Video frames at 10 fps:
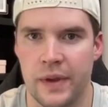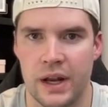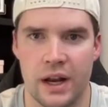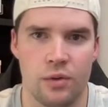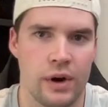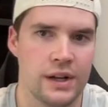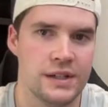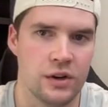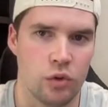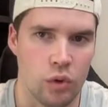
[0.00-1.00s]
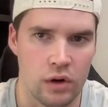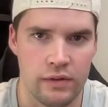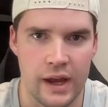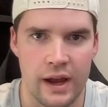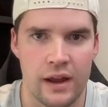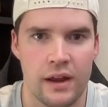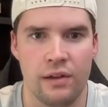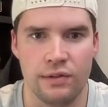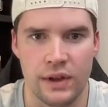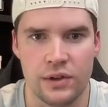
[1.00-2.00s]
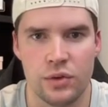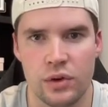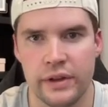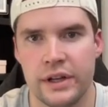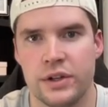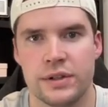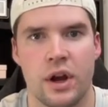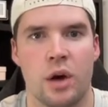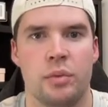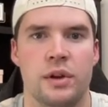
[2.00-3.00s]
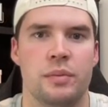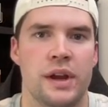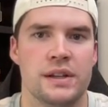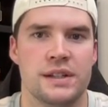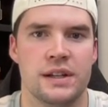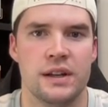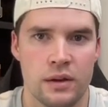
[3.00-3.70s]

And I didn't write a single word of that. I literally just copy and pasted.